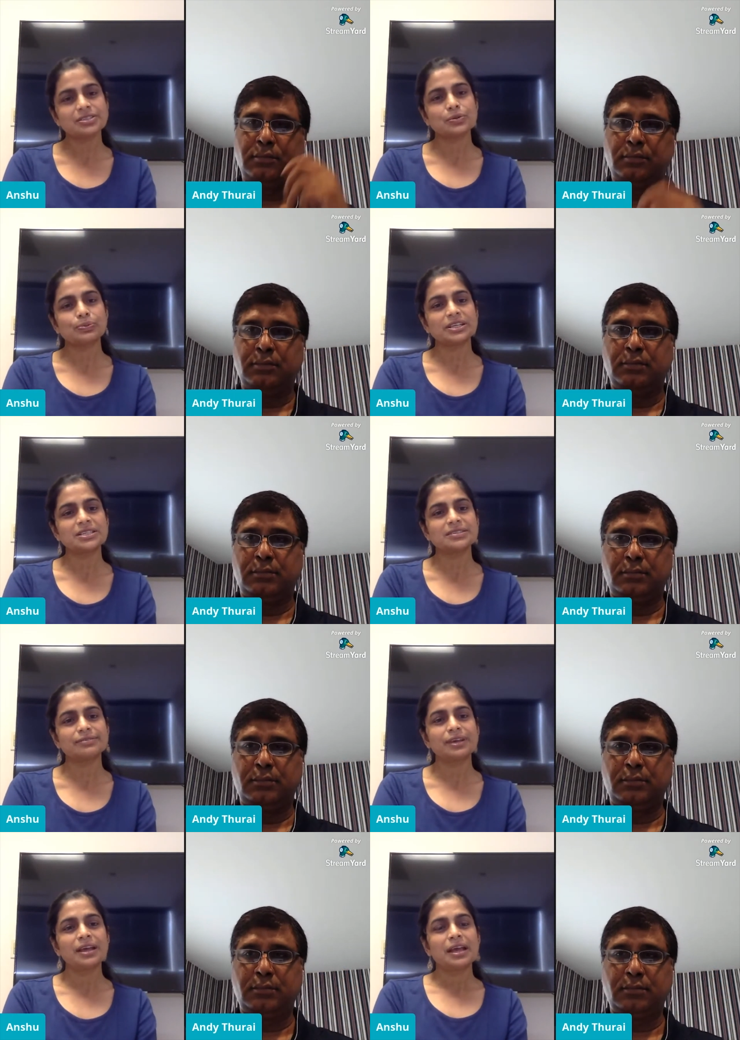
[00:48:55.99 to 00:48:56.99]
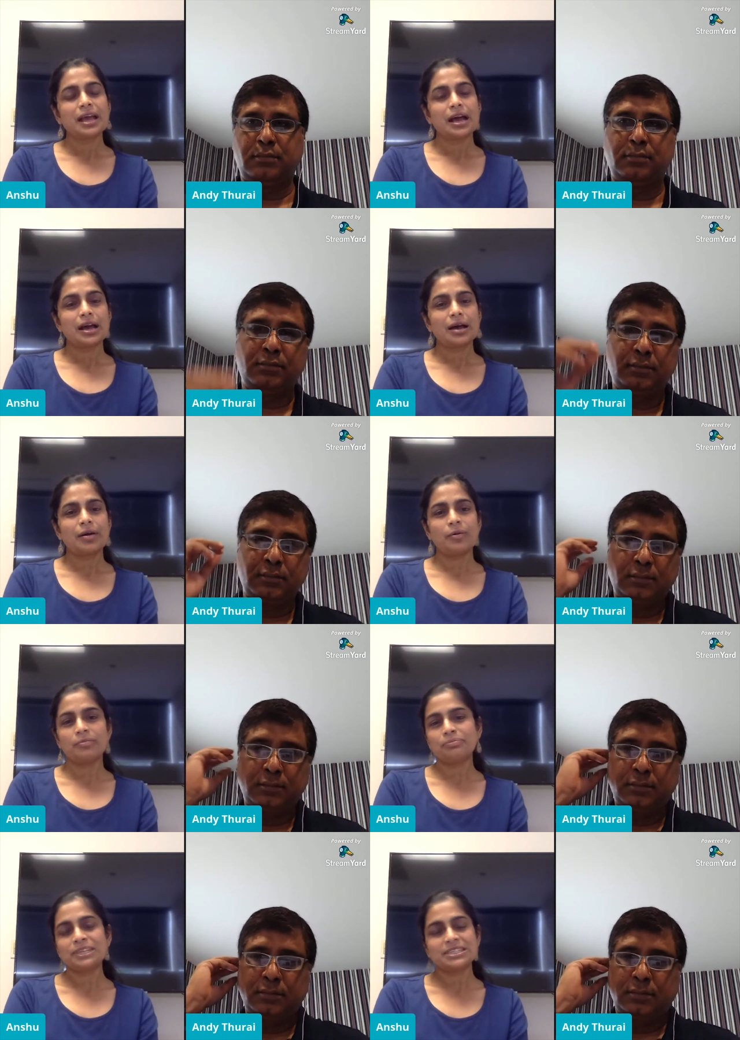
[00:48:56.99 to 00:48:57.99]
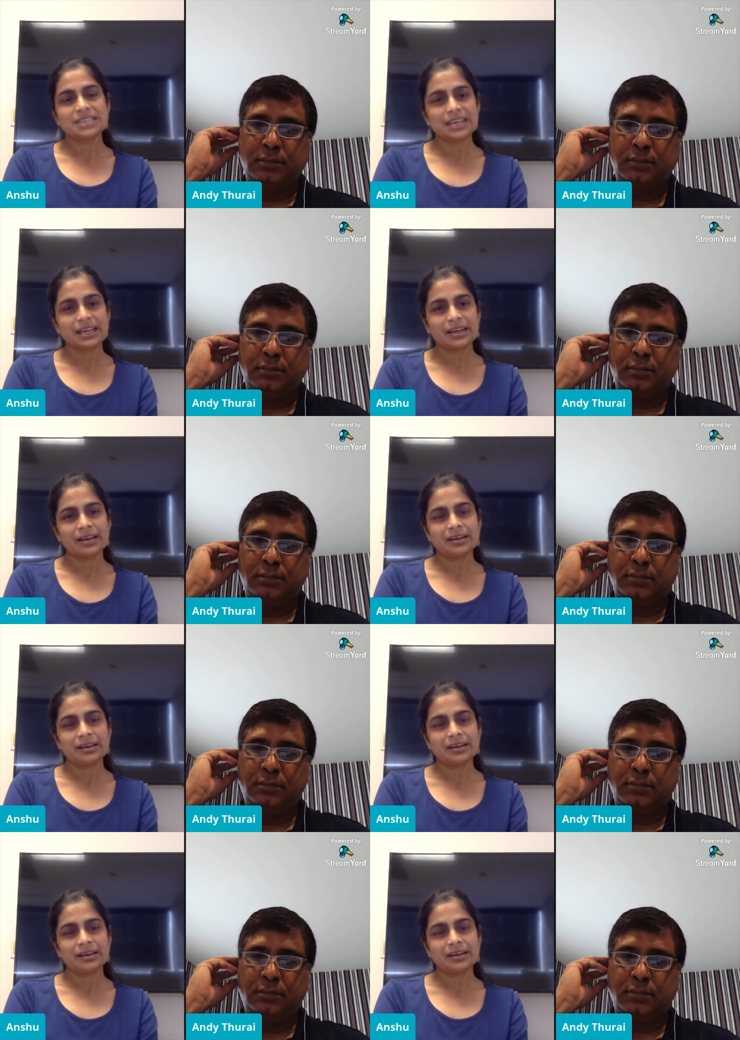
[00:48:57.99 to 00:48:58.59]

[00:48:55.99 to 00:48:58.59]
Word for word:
Speaker 1: So please, uh, please take